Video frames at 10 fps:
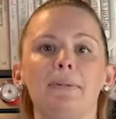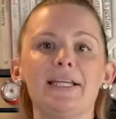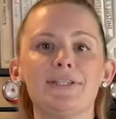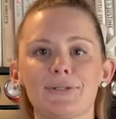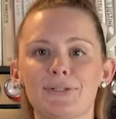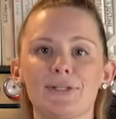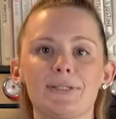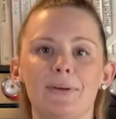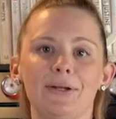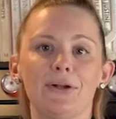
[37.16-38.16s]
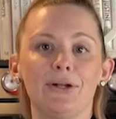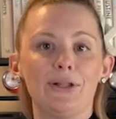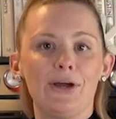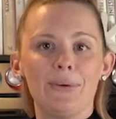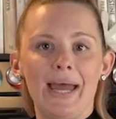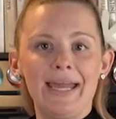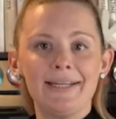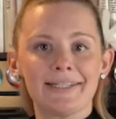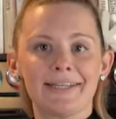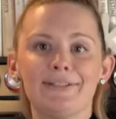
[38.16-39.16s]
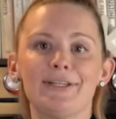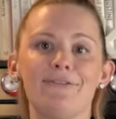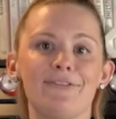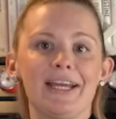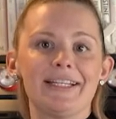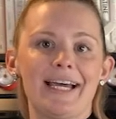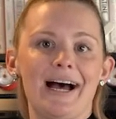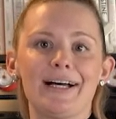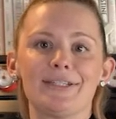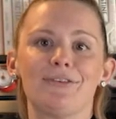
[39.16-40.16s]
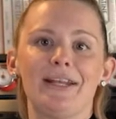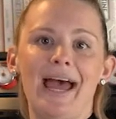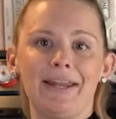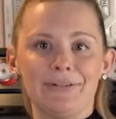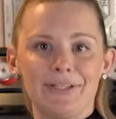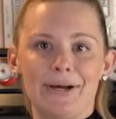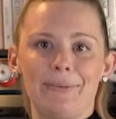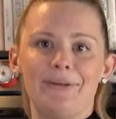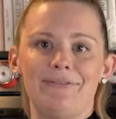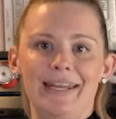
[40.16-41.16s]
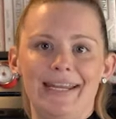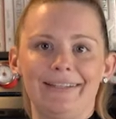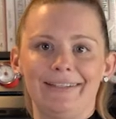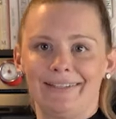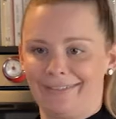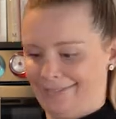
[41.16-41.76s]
Place your saucepan on a low heat and don't forget to ask for an adult's help if needed.